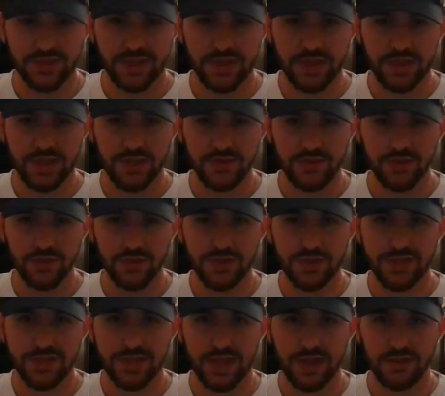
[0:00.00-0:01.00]
is that, like, you
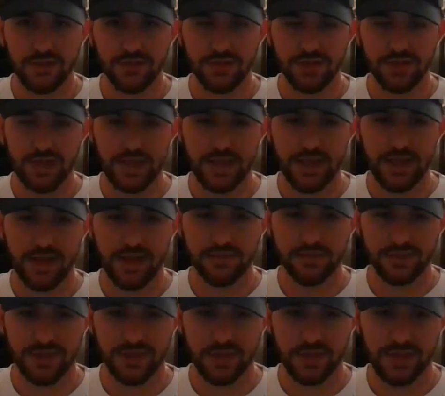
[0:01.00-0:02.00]
could tell that, like,
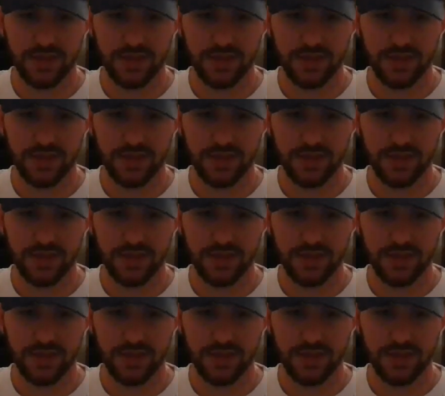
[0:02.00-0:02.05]
obviously,